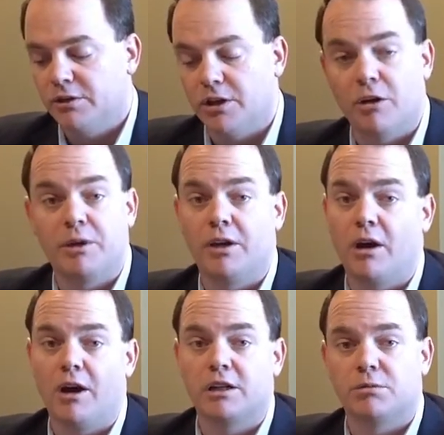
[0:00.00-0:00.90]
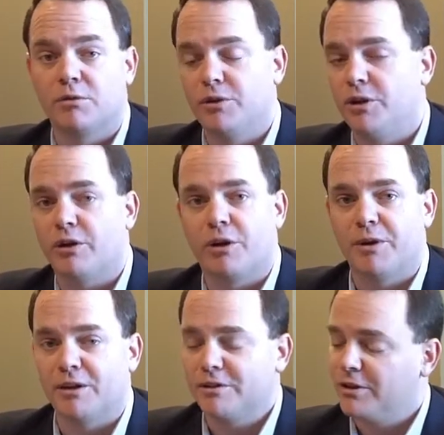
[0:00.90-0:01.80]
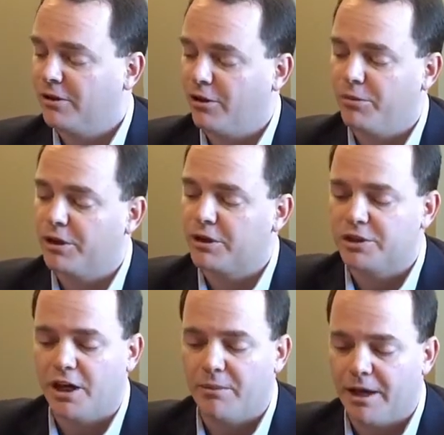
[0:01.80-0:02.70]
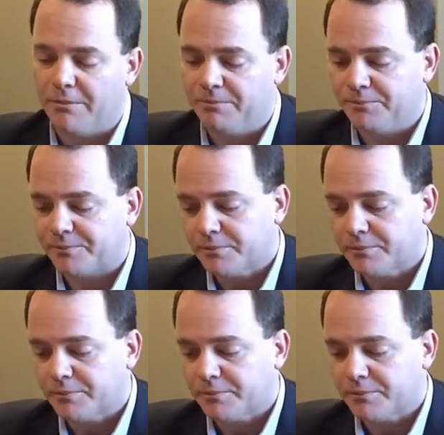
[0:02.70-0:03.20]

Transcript: Jeremy, awesome review. I'll come down and see you in a little bit. Good job, man.